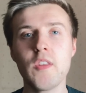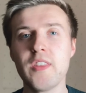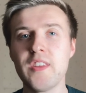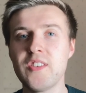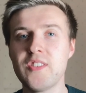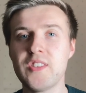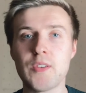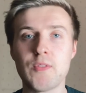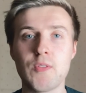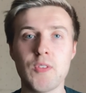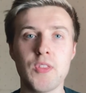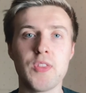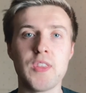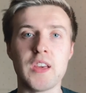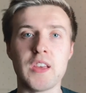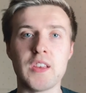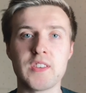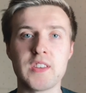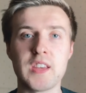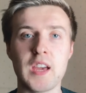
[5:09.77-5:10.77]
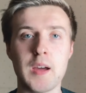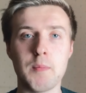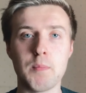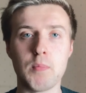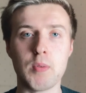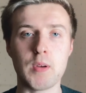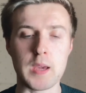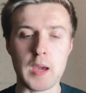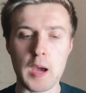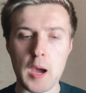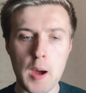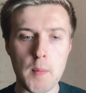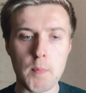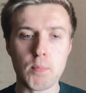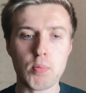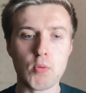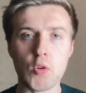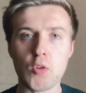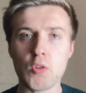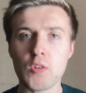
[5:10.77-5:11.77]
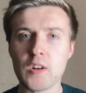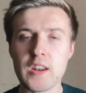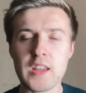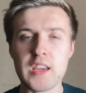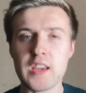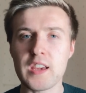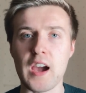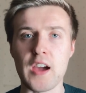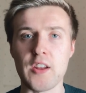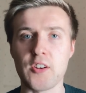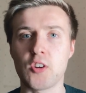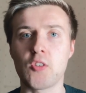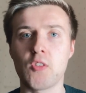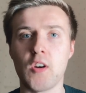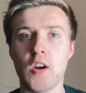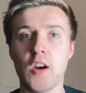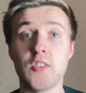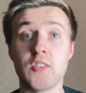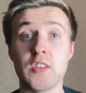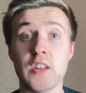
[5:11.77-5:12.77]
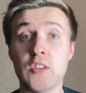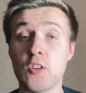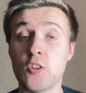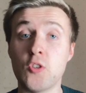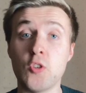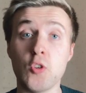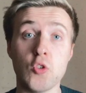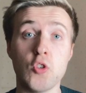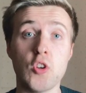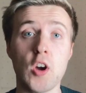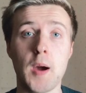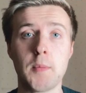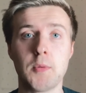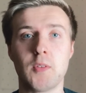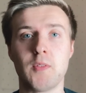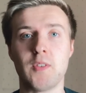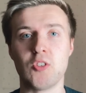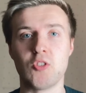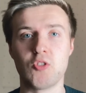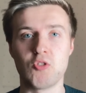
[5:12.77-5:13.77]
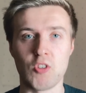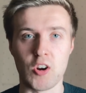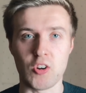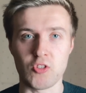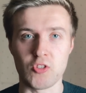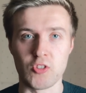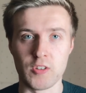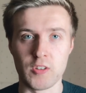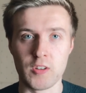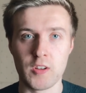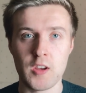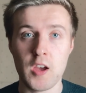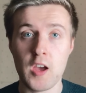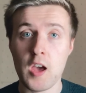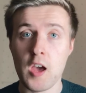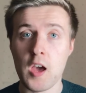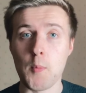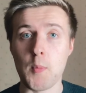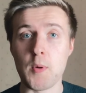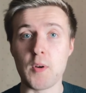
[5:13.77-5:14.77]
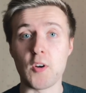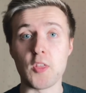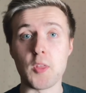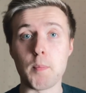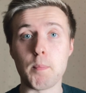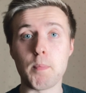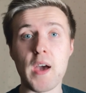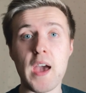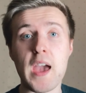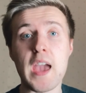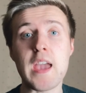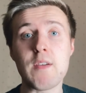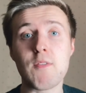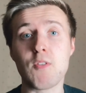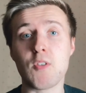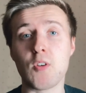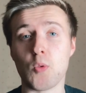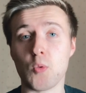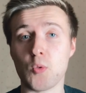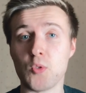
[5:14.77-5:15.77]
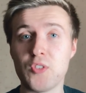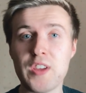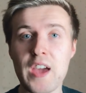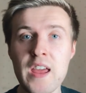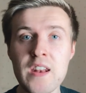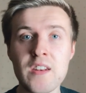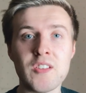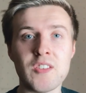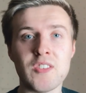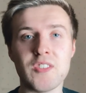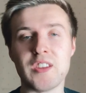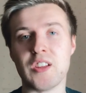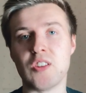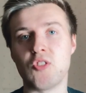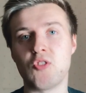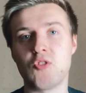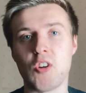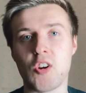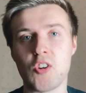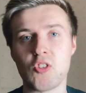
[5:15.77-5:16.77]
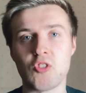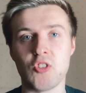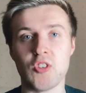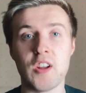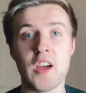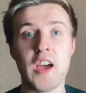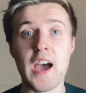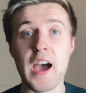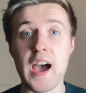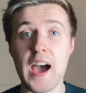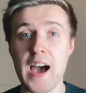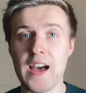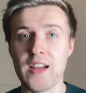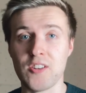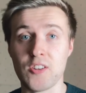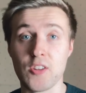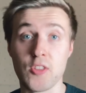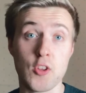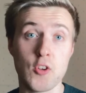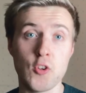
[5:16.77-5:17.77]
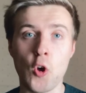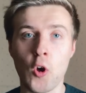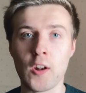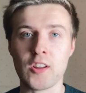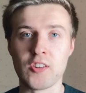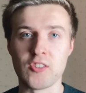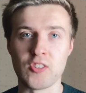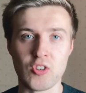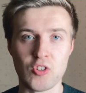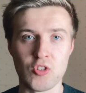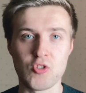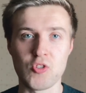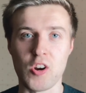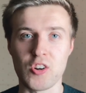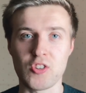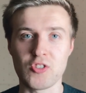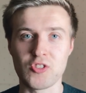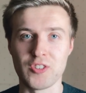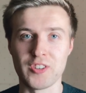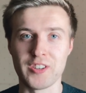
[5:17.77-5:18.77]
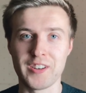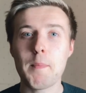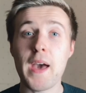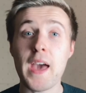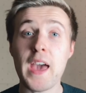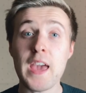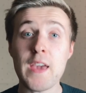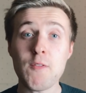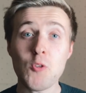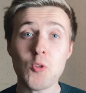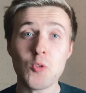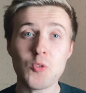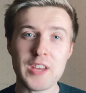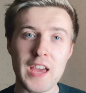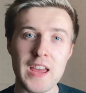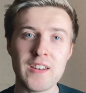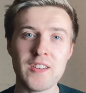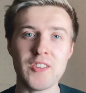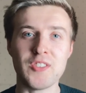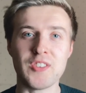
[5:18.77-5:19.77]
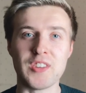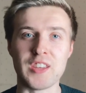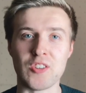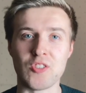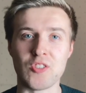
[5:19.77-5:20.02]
of these different things can be broadly categorized into two types of instruction. We've got the behavioural tendency instruction and the knowledge instruction. Behavioural tendency